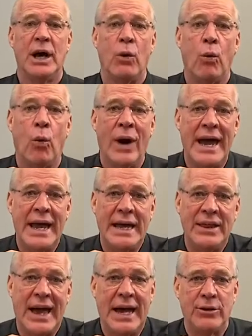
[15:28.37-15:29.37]
way,
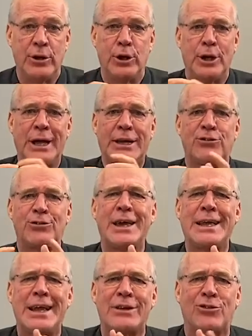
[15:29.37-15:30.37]
that the next
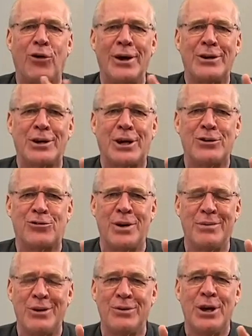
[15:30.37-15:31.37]
thing that's going to
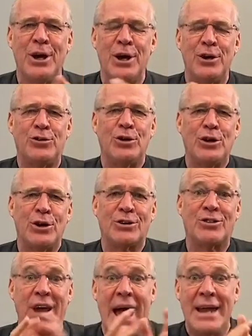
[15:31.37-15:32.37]
contribute to your
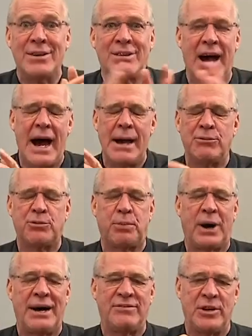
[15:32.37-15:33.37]
ten times
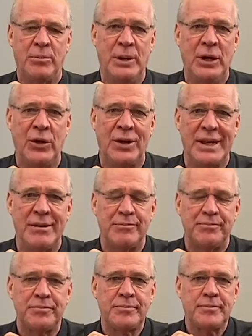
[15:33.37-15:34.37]
profitability.
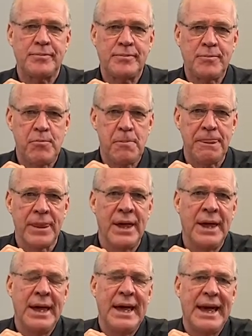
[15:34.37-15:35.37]

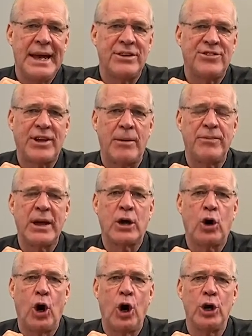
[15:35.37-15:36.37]
And it's something
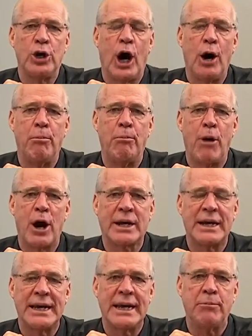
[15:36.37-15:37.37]
called a
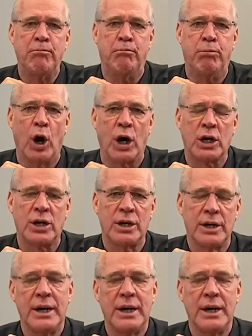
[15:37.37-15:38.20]
marketing book.